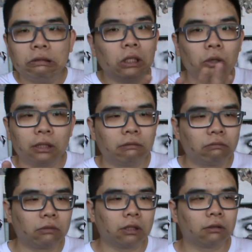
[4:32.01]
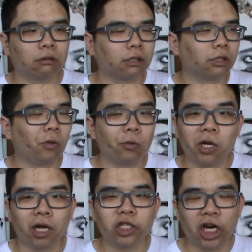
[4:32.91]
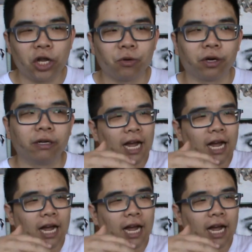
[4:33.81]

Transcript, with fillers: you know, the, the the one we got in January?